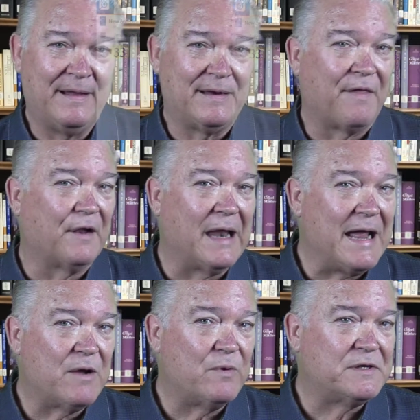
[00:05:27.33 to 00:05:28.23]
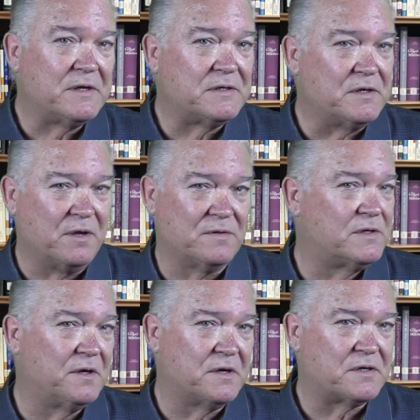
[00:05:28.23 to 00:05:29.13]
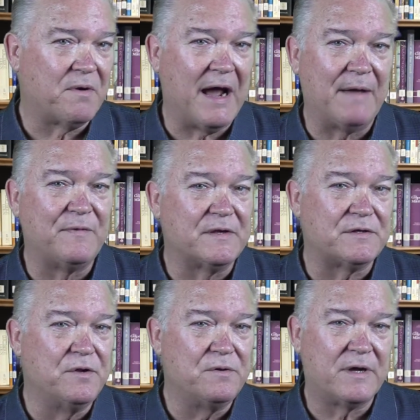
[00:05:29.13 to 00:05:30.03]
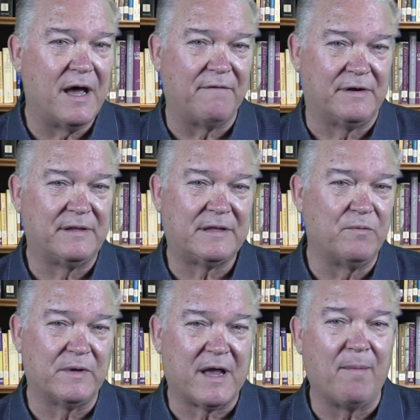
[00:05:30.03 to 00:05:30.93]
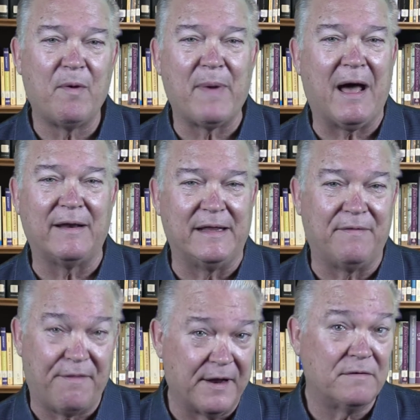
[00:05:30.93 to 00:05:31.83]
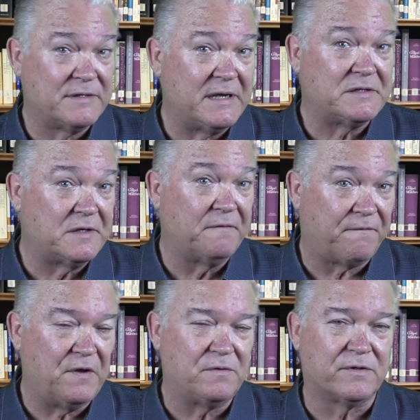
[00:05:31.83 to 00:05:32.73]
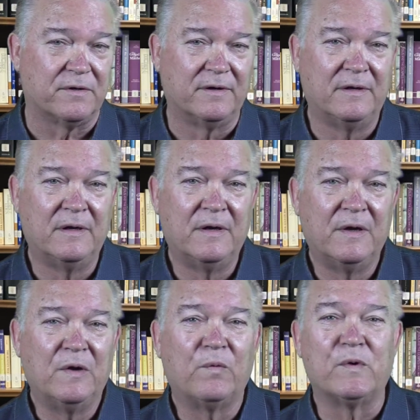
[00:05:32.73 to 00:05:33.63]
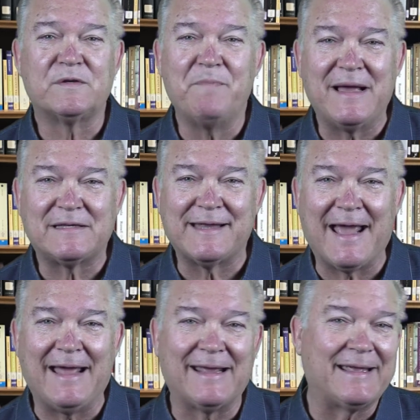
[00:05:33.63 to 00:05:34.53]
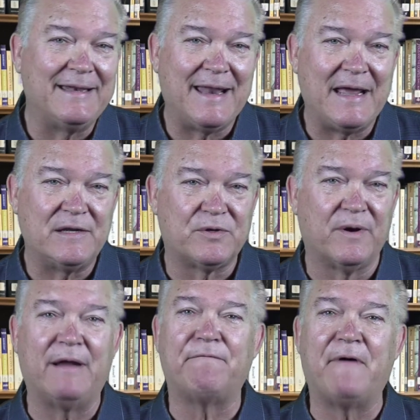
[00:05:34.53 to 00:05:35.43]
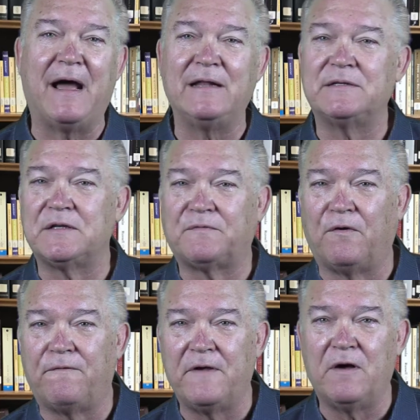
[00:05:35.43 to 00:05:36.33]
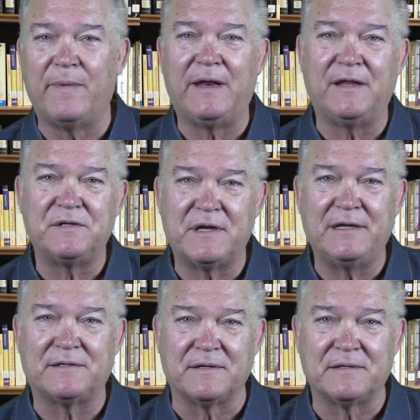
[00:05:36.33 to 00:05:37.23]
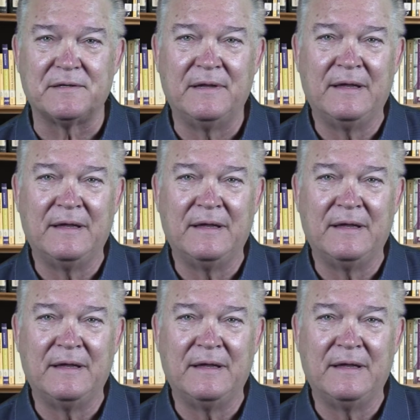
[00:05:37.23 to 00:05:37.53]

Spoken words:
Now, the language that's used to describe this new covenant that would come about in their distant future was messianic in nature and finds its fulfillment in Jesus.